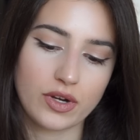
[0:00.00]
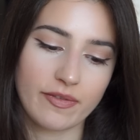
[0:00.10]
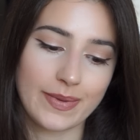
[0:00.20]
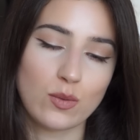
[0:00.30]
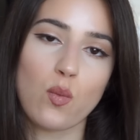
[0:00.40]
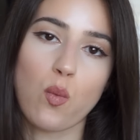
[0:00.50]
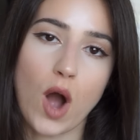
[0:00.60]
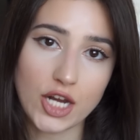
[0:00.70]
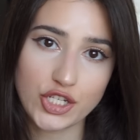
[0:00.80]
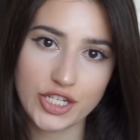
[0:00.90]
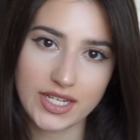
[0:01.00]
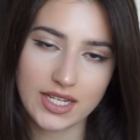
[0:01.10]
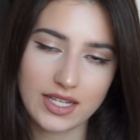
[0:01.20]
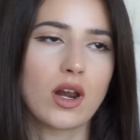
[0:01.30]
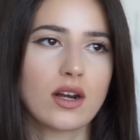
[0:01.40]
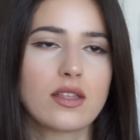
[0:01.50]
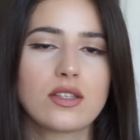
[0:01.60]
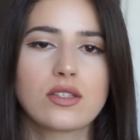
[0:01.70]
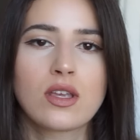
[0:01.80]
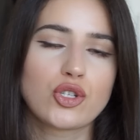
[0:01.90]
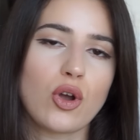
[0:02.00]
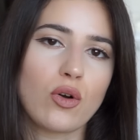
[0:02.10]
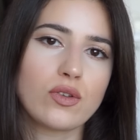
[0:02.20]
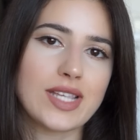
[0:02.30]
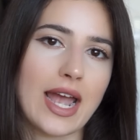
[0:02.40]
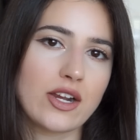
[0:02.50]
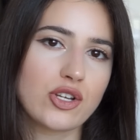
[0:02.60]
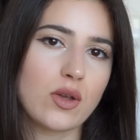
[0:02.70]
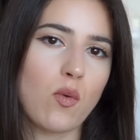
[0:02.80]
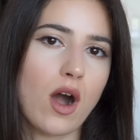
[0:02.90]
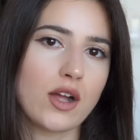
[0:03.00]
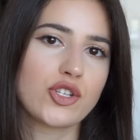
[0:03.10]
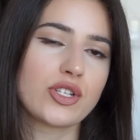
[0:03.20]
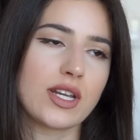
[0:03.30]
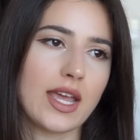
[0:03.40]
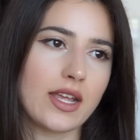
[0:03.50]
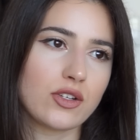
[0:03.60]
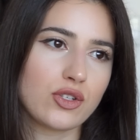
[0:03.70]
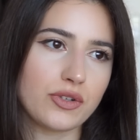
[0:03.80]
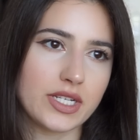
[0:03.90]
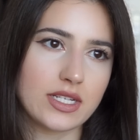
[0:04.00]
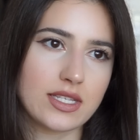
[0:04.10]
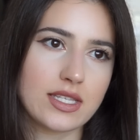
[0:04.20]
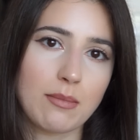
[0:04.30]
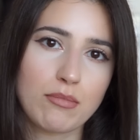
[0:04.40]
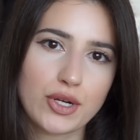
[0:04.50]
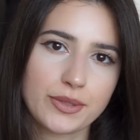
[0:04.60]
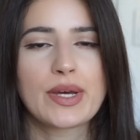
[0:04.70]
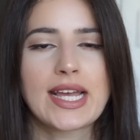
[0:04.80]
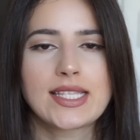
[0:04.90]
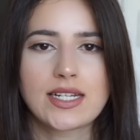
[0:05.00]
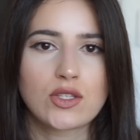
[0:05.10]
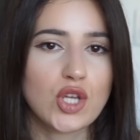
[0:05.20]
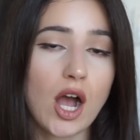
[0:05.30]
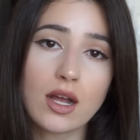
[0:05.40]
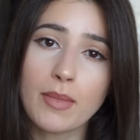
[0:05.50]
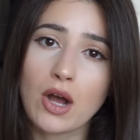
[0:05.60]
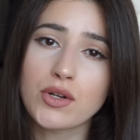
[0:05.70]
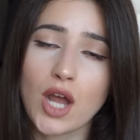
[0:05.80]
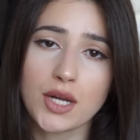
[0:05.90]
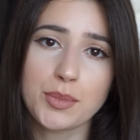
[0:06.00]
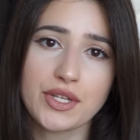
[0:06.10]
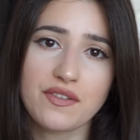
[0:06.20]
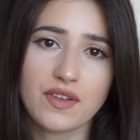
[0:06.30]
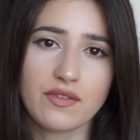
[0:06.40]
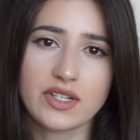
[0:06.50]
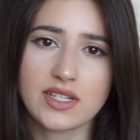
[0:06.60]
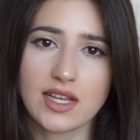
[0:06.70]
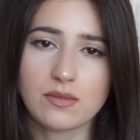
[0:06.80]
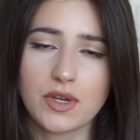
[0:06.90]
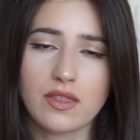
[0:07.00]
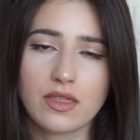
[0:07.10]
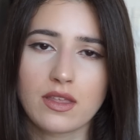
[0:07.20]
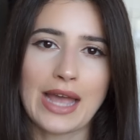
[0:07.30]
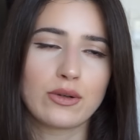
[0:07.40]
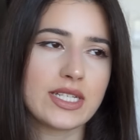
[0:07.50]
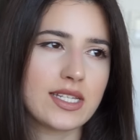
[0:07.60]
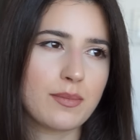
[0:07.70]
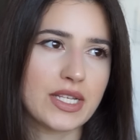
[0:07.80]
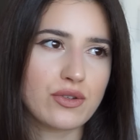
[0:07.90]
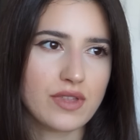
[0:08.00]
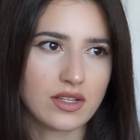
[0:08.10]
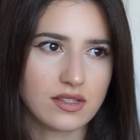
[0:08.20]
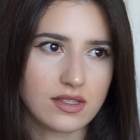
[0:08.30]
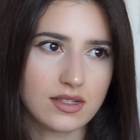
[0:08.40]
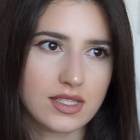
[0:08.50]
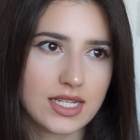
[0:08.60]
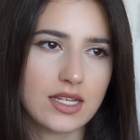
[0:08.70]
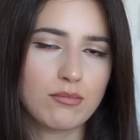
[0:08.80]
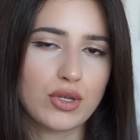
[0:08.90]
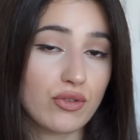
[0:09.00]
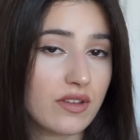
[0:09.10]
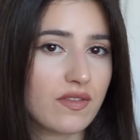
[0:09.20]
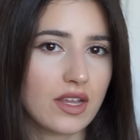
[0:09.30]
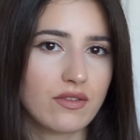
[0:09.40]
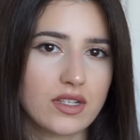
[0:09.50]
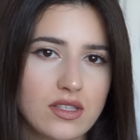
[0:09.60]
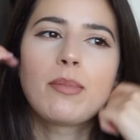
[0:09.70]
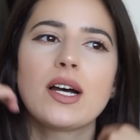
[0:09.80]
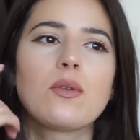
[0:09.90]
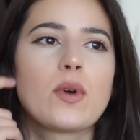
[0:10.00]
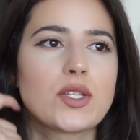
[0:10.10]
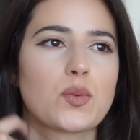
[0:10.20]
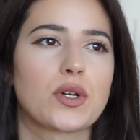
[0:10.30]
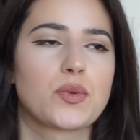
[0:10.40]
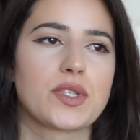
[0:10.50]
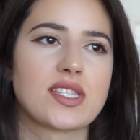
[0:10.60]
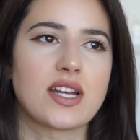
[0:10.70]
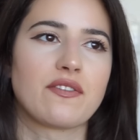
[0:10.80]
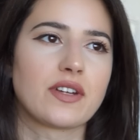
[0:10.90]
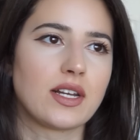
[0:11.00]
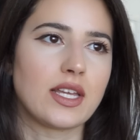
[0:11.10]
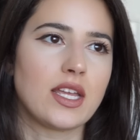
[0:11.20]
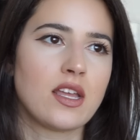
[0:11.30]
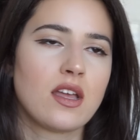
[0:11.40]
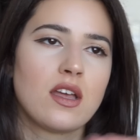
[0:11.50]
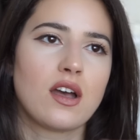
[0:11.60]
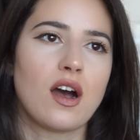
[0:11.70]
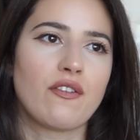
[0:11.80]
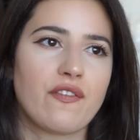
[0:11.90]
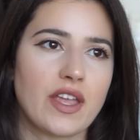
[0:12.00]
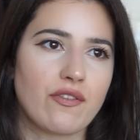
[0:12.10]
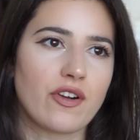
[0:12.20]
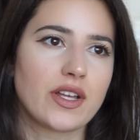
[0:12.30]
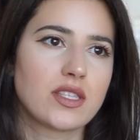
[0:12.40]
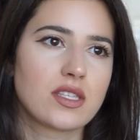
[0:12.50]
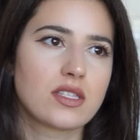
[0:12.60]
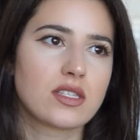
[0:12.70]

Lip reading: what I've been watching. A lot of these shows I actually watched like during December, but I didn't talk about non-beauty favorites last month. I only did my 2016 beauty favorites, but Westworld was definitely a favorite.